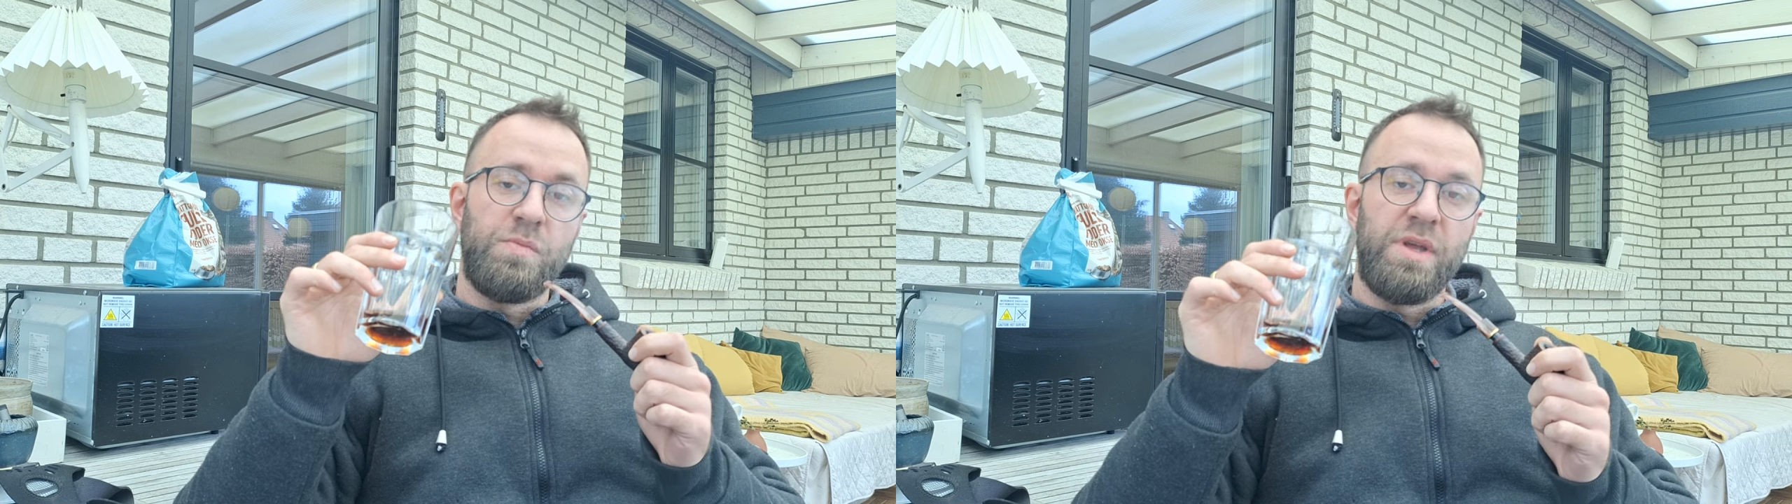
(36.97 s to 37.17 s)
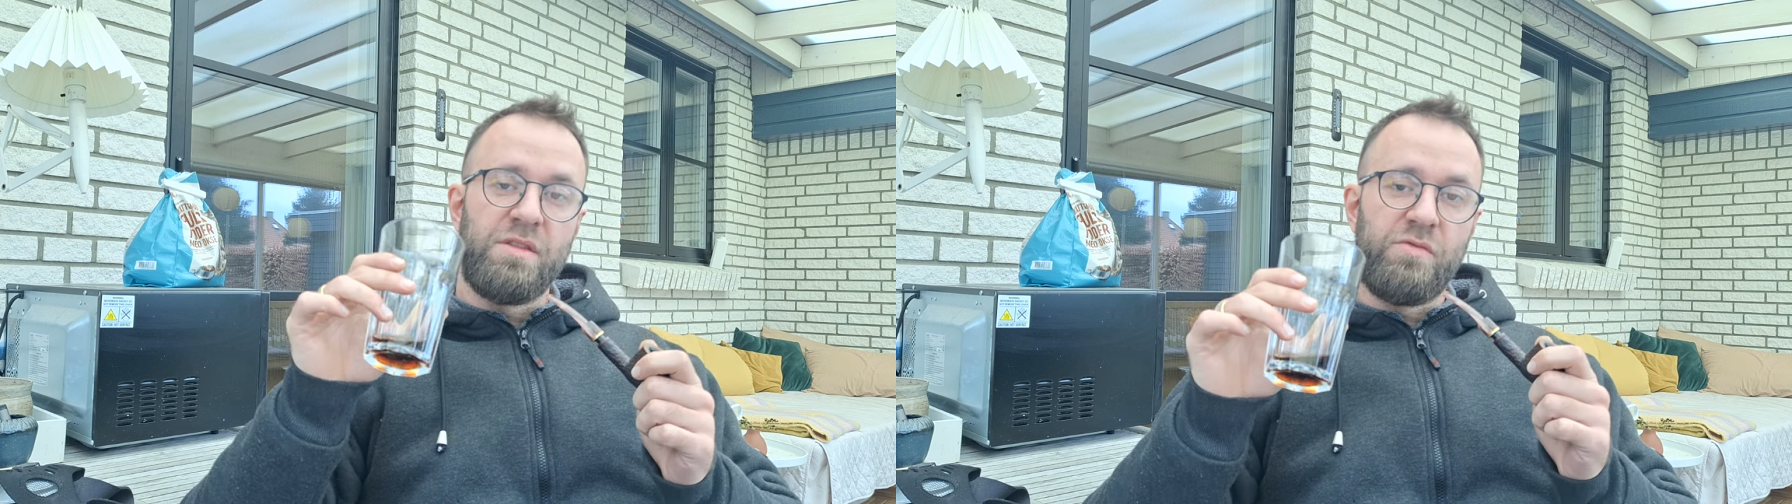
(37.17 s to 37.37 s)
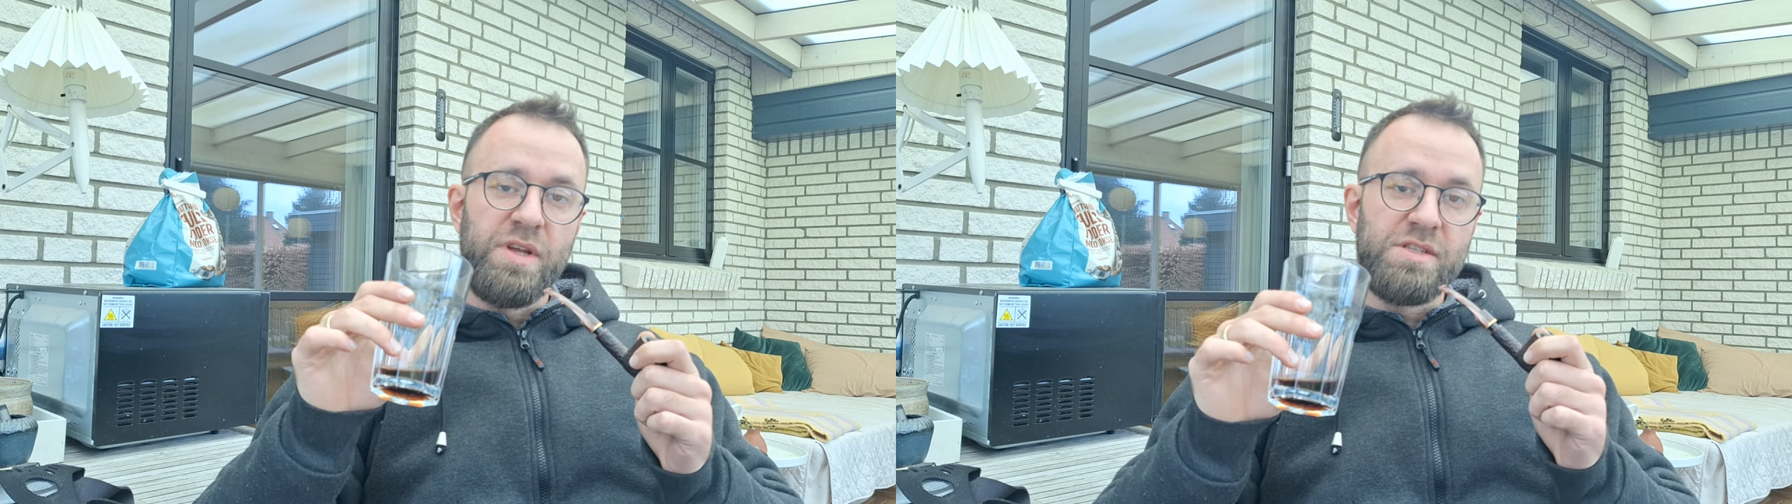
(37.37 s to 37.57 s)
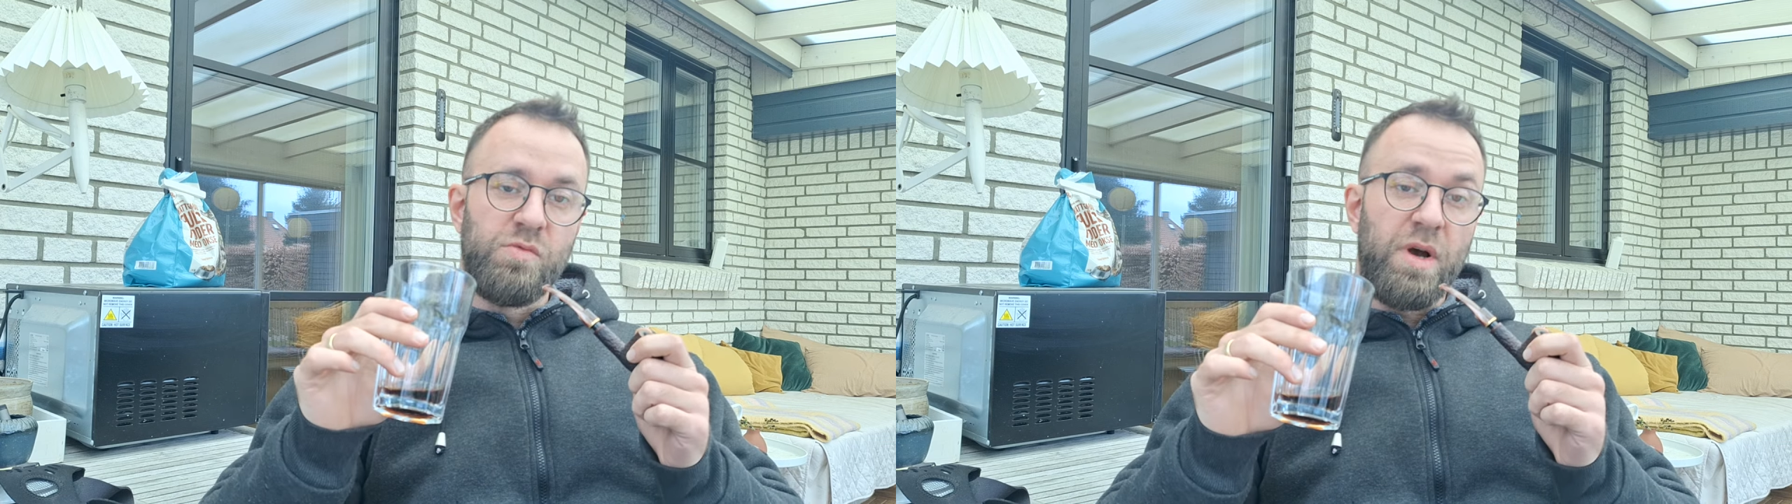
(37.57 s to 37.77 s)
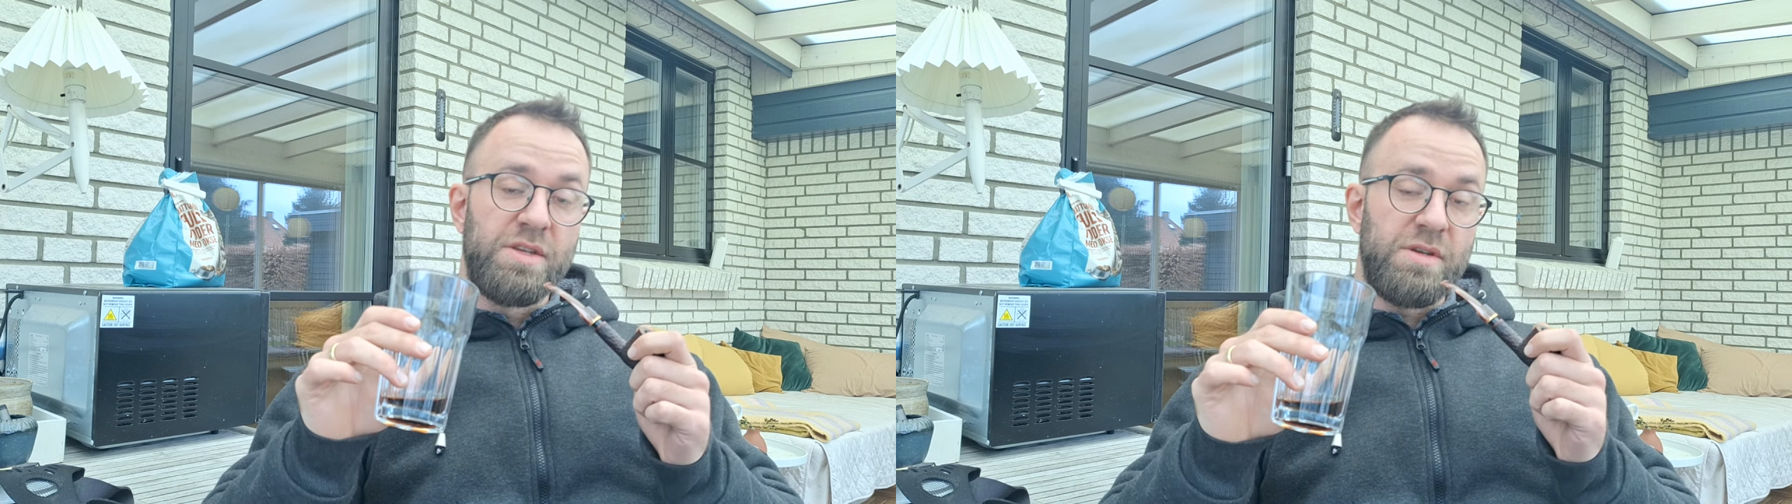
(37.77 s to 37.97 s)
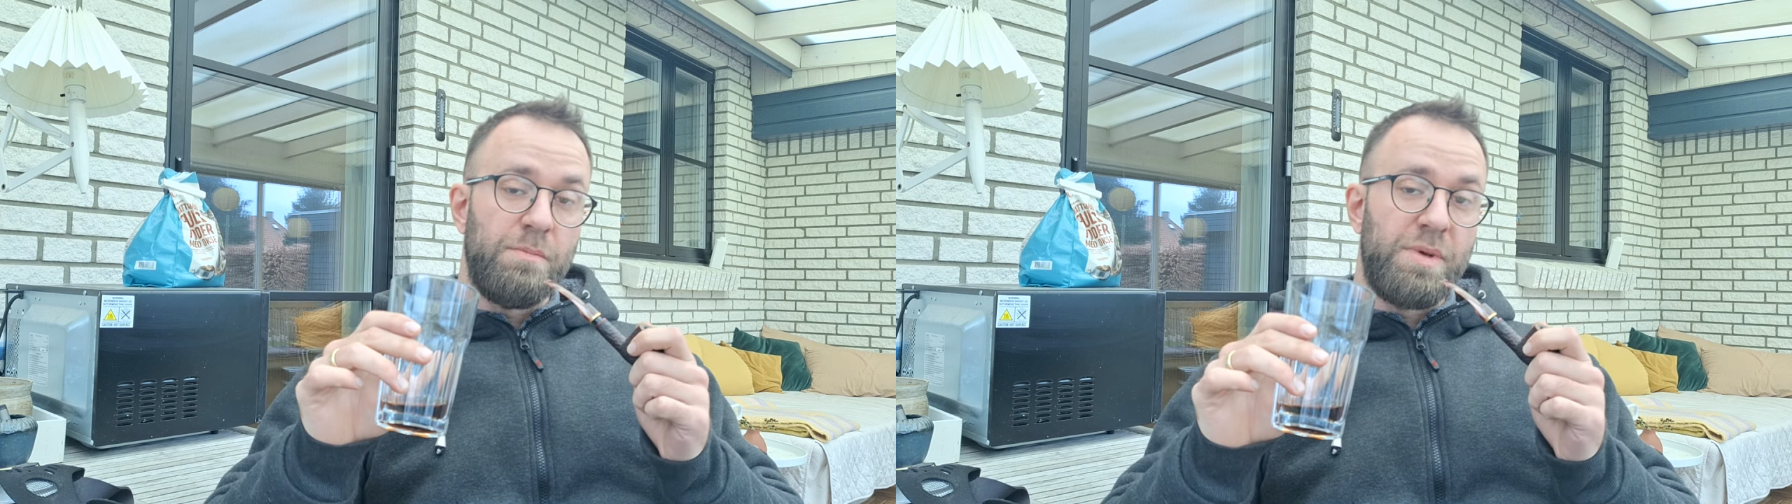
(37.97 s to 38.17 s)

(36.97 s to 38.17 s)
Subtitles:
being the reason why some